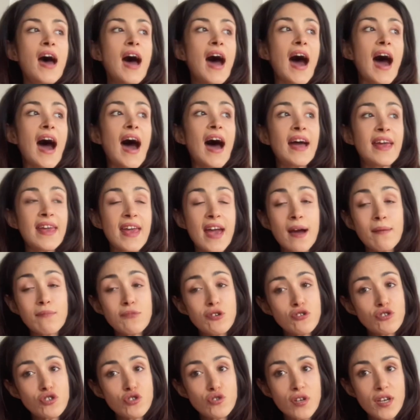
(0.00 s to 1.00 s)
I am
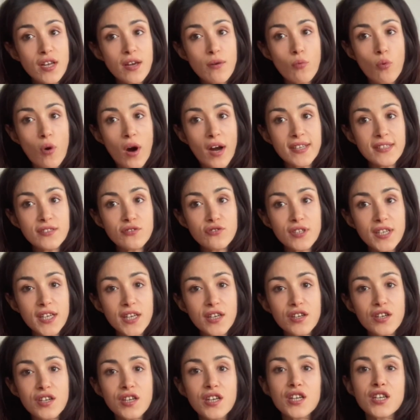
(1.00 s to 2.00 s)
usually a wine
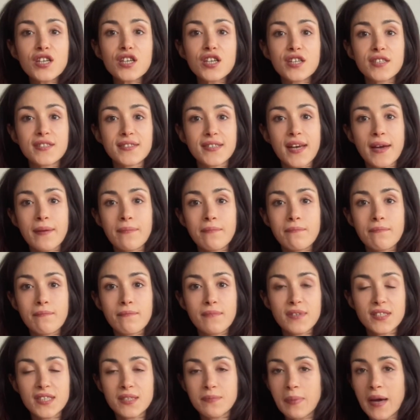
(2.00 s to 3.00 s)
drinker because I'm
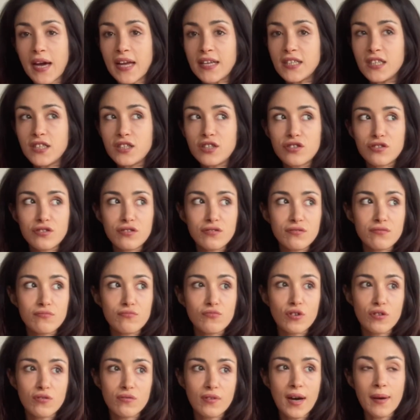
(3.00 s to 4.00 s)
Spanish.
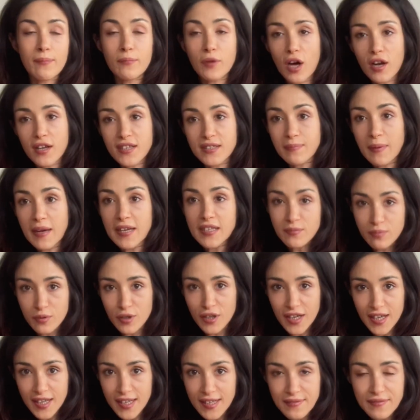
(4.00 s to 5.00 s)
Well, I'm not a Spanish, but I
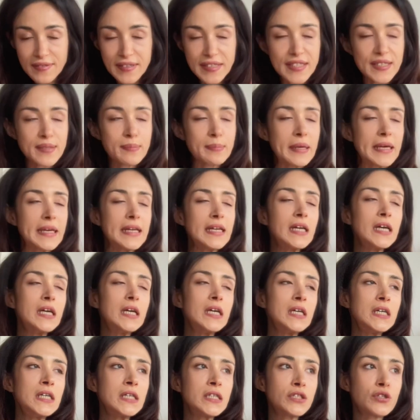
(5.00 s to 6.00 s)
live in Spain,
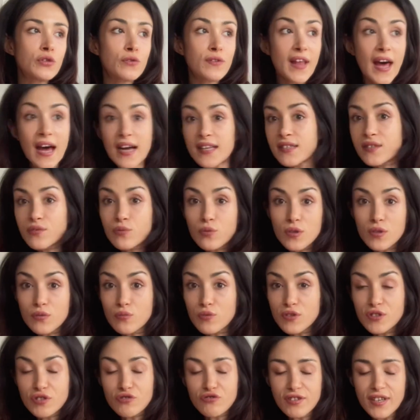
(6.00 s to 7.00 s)
so that's what
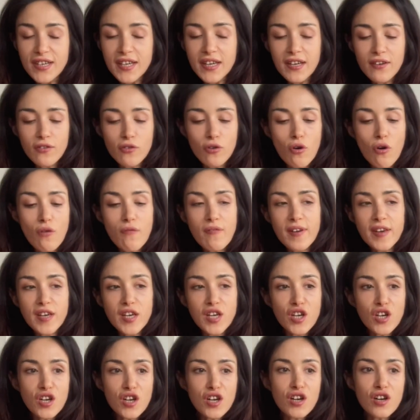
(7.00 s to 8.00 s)
we drink over
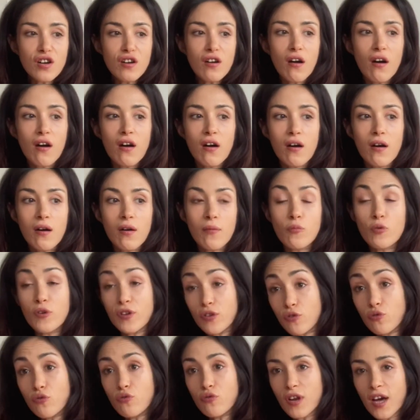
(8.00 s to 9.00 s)
here. We
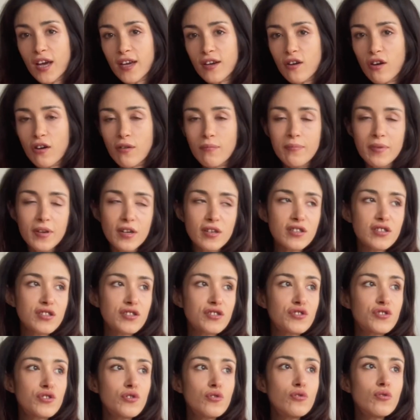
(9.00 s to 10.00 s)
do like our beers
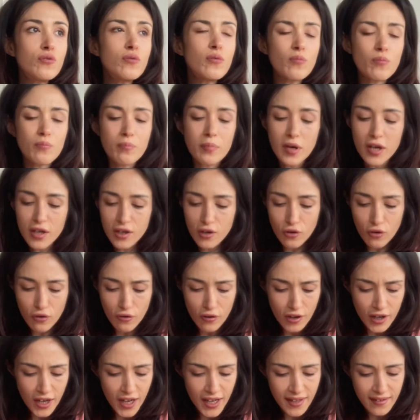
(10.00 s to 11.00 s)
too, but
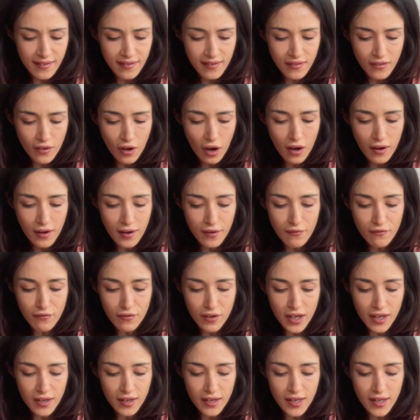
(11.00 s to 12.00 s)
Corona is not a
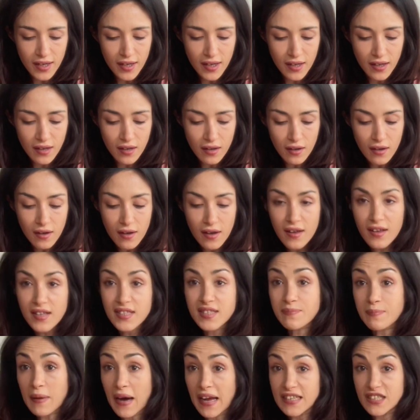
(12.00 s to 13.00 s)
really
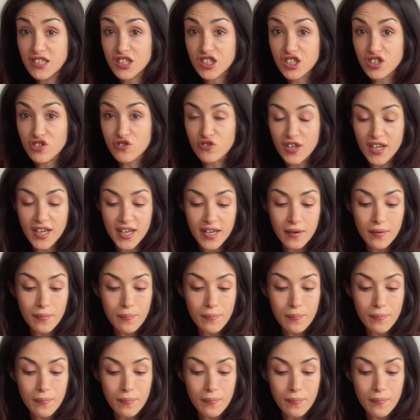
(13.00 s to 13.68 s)
Spanish drink.